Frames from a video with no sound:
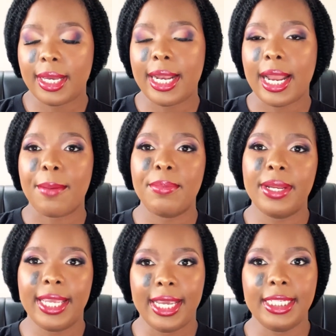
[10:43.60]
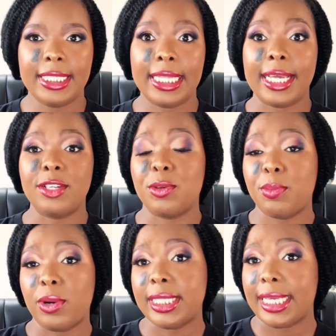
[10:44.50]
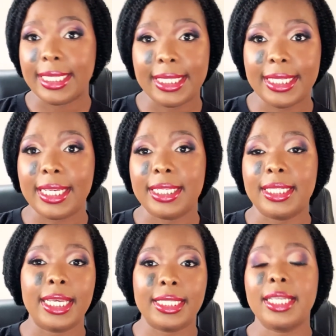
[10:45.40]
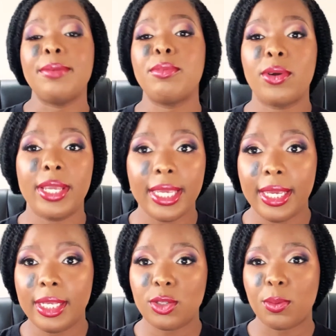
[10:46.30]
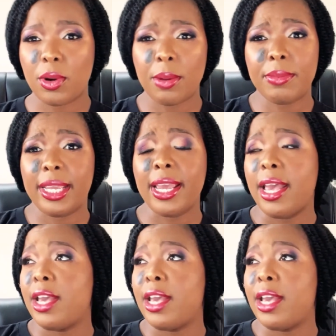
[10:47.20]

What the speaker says: an application that reports accident as an employee, so probably